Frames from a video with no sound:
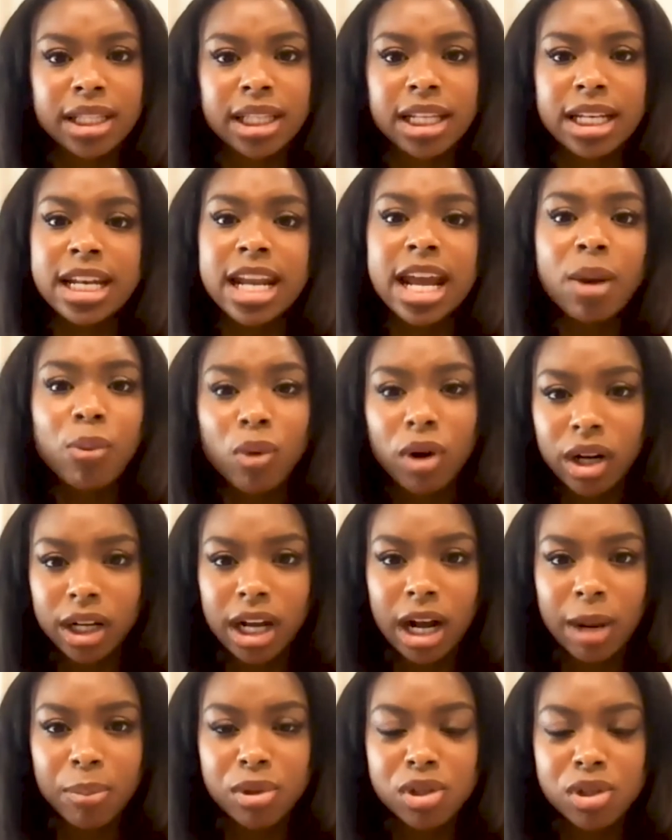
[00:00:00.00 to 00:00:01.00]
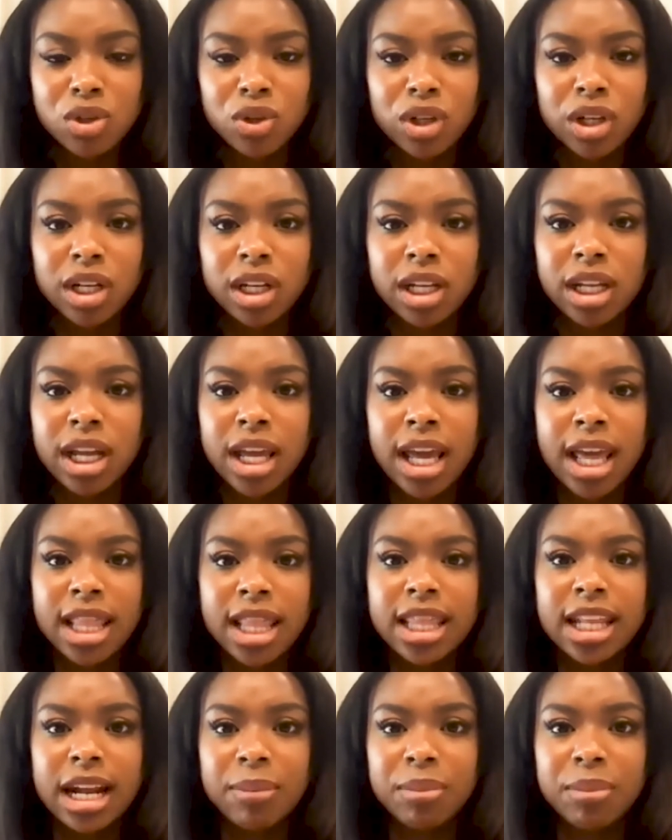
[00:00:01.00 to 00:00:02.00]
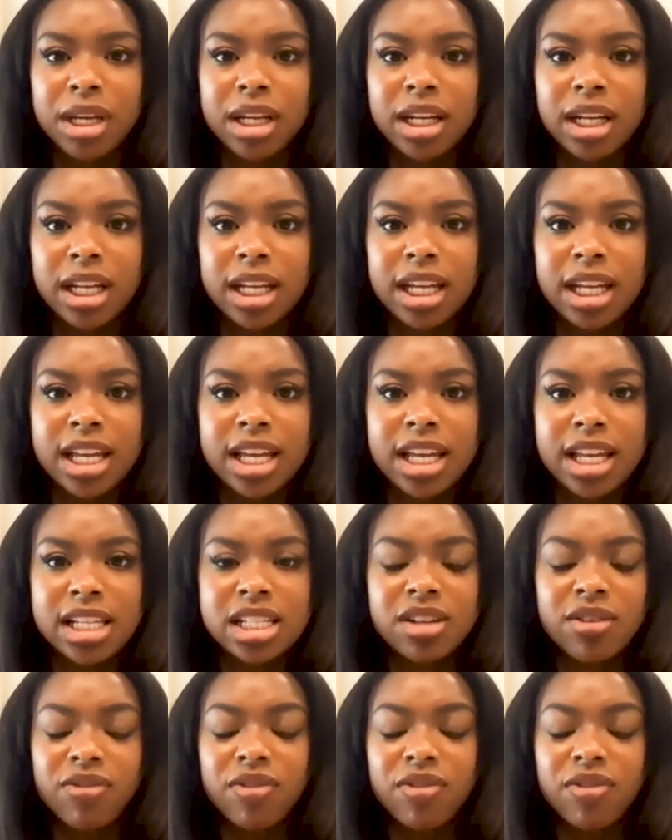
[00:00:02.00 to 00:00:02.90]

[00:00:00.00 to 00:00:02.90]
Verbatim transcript: networking opportunity that I'm getting is